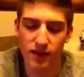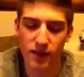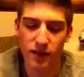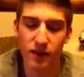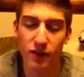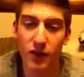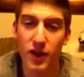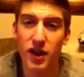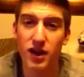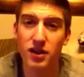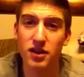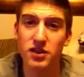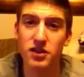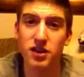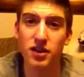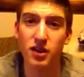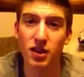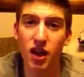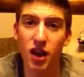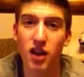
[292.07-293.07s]
In fact, there's a
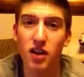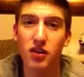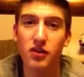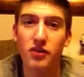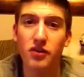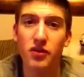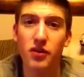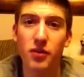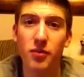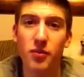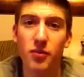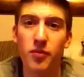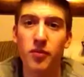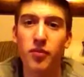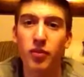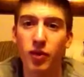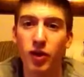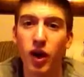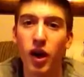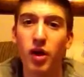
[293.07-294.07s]
lot of
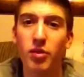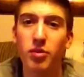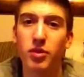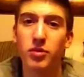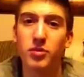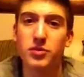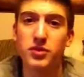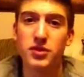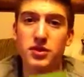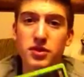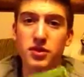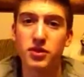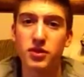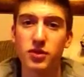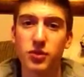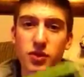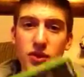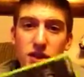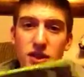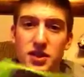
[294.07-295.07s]
problems
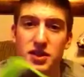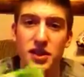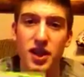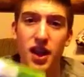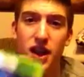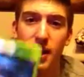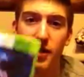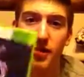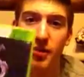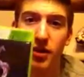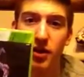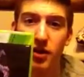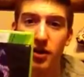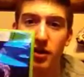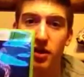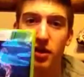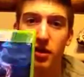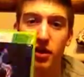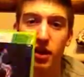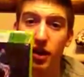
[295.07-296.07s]
with this game.
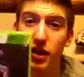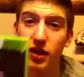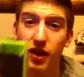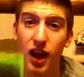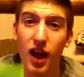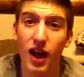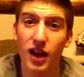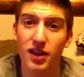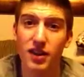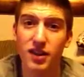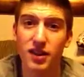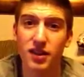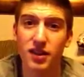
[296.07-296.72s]
A lot.